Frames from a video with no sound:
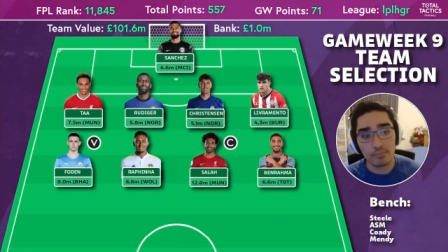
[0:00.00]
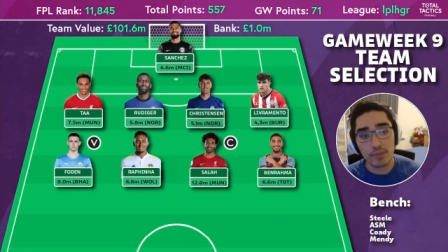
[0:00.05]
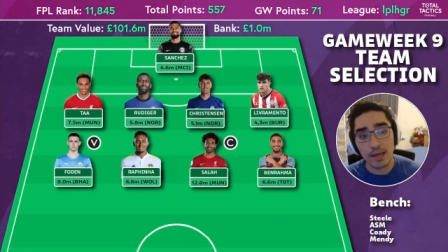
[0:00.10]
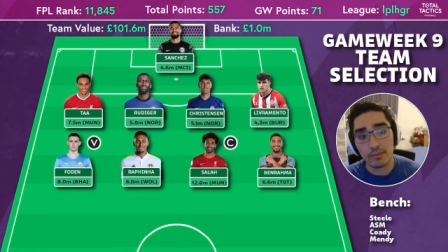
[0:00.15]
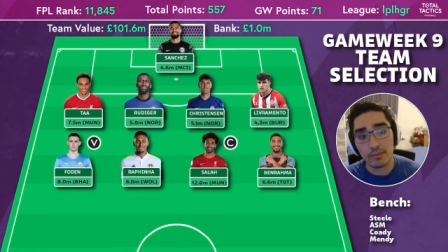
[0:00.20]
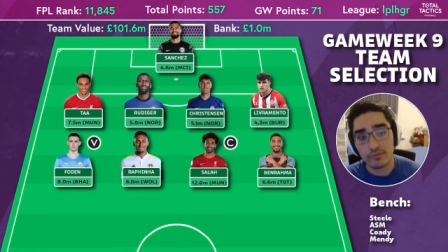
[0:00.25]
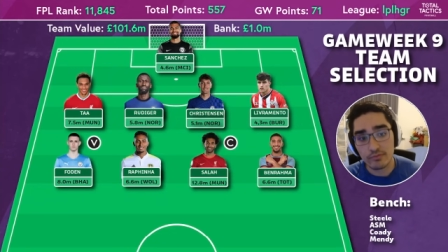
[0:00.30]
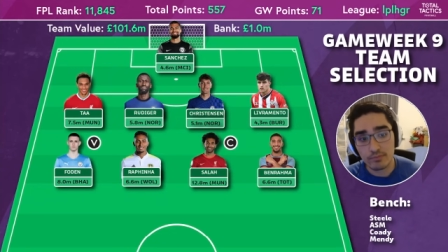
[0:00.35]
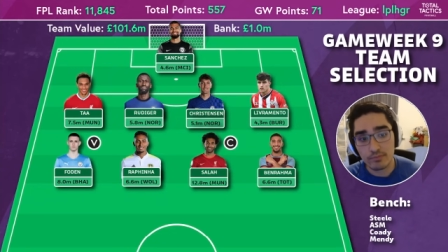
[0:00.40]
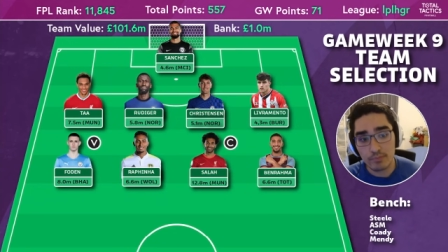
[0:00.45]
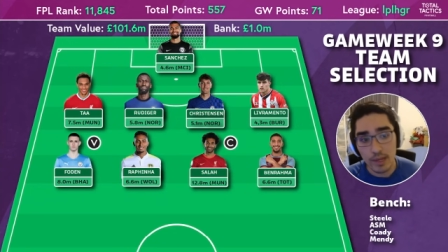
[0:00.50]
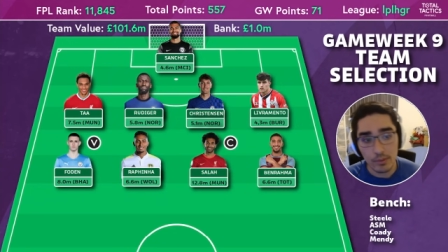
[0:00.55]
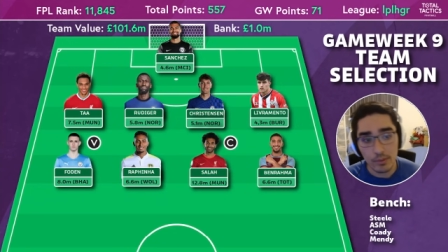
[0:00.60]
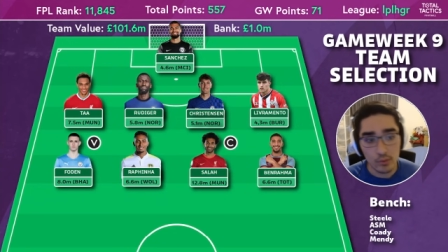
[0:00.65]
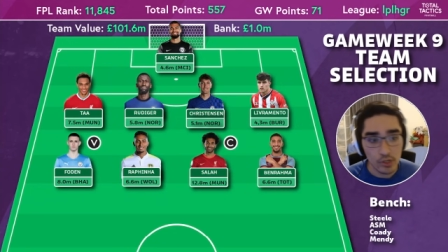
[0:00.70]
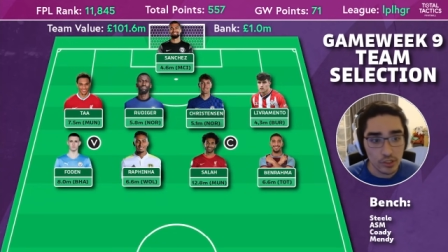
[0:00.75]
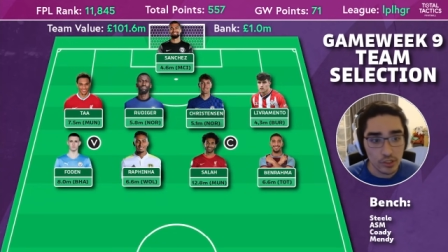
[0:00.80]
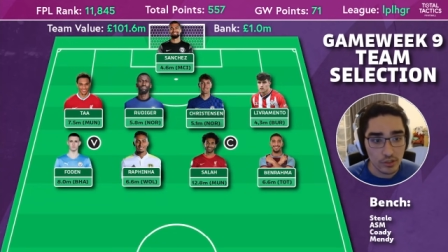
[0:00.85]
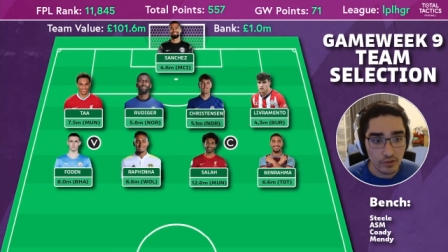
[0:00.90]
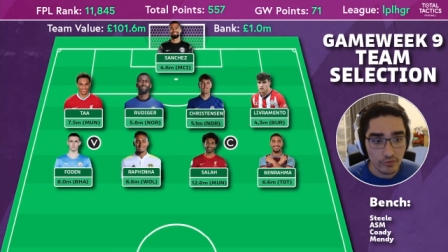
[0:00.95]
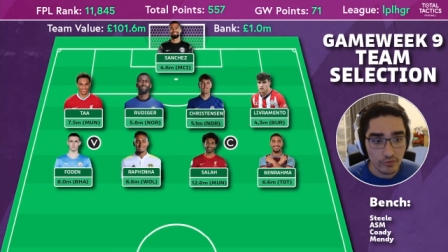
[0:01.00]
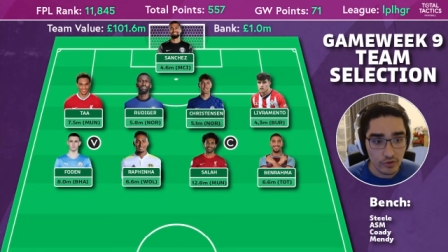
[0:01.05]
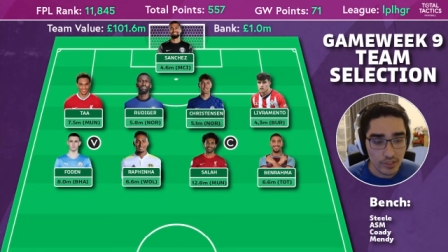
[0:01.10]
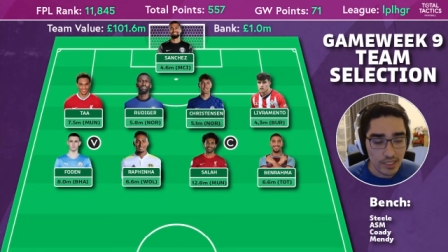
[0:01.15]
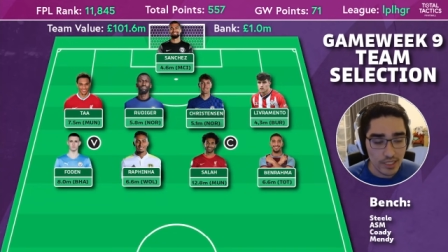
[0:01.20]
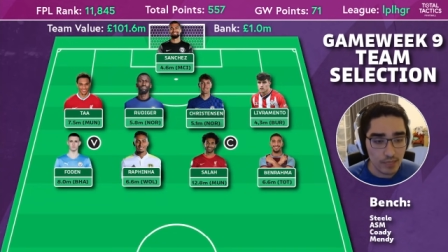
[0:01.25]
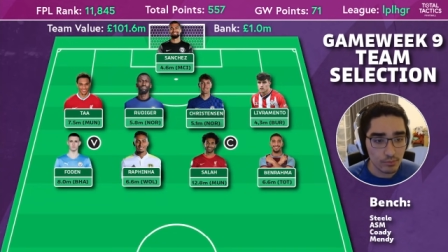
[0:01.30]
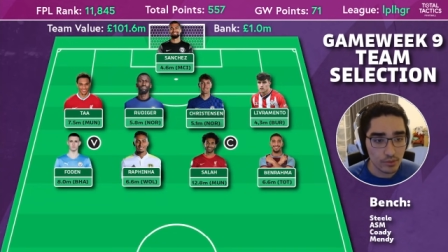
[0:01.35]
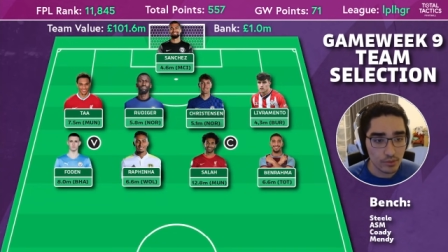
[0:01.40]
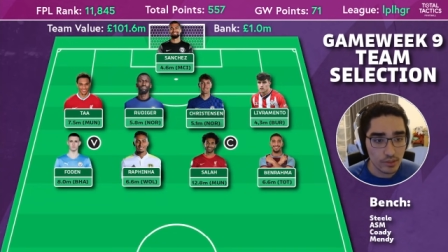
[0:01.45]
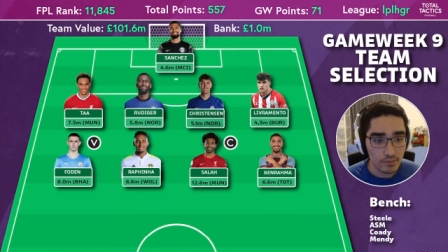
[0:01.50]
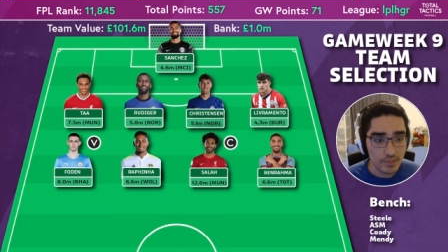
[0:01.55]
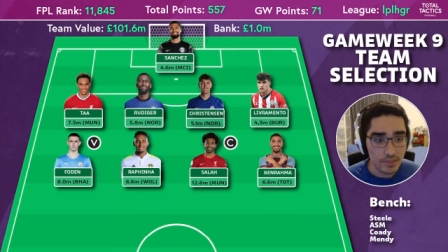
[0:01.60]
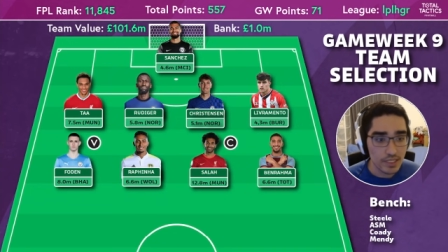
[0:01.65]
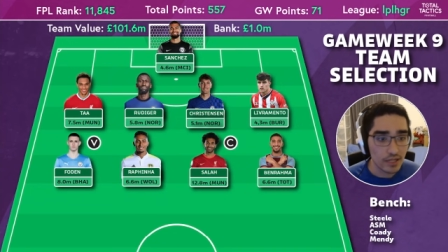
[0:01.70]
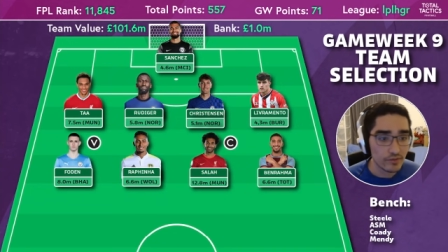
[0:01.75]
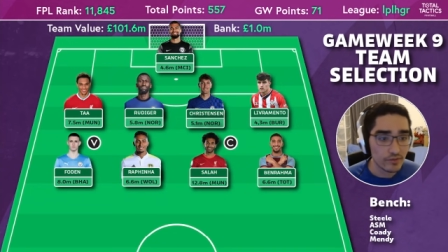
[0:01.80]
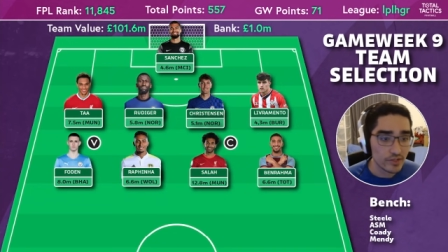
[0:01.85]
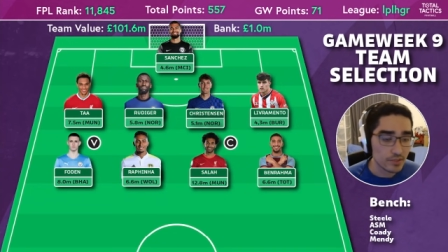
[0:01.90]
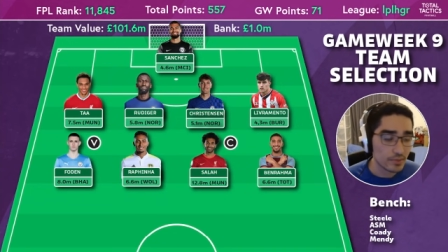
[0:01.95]
Pep Pep Guardiola, for example,
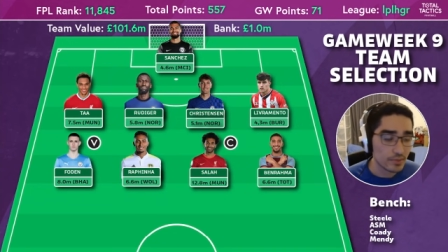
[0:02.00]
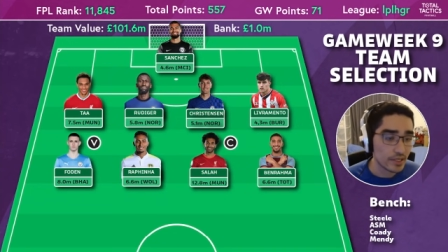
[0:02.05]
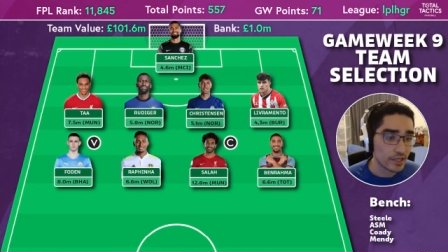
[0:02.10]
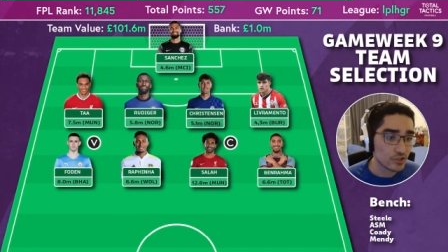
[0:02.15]
himself has been